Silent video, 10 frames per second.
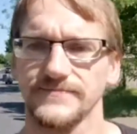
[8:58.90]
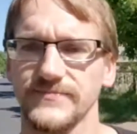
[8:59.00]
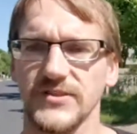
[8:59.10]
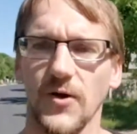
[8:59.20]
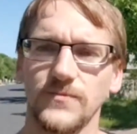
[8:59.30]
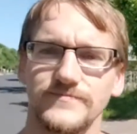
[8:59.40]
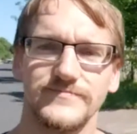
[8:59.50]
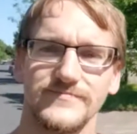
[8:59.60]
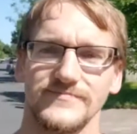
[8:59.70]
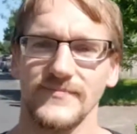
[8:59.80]
so
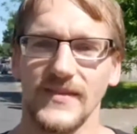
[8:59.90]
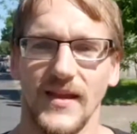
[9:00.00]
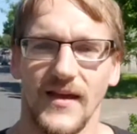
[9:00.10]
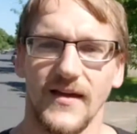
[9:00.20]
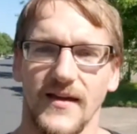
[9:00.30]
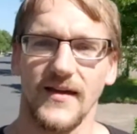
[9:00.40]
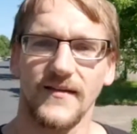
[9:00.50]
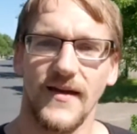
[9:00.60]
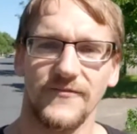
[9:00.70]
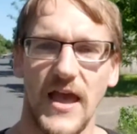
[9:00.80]

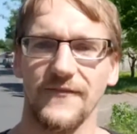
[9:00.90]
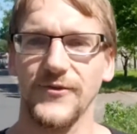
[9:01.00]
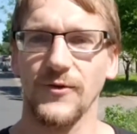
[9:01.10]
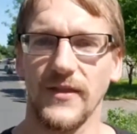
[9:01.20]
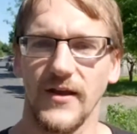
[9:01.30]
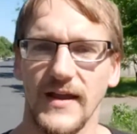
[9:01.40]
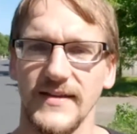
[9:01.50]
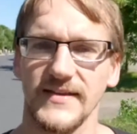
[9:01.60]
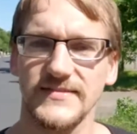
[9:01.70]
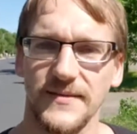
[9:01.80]
I've got a few other
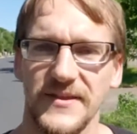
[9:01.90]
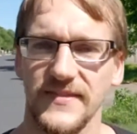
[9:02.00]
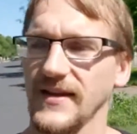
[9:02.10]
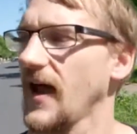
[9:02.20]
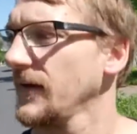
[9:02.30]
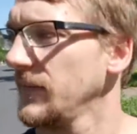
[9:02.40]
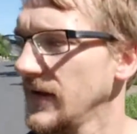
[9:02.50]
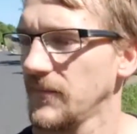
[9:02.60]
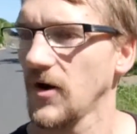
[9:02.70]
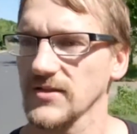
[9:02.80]
ideas. I'm at the
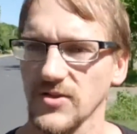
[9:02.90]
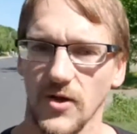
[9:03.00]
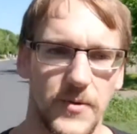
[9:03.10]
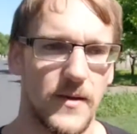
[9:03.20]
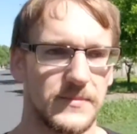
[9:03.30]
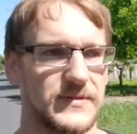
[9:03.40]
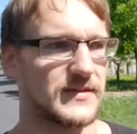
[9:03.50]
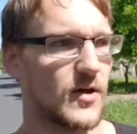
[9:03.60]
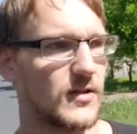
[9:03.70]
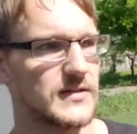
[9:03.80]
9-minute mark, so I'll probably
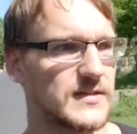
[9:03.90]
call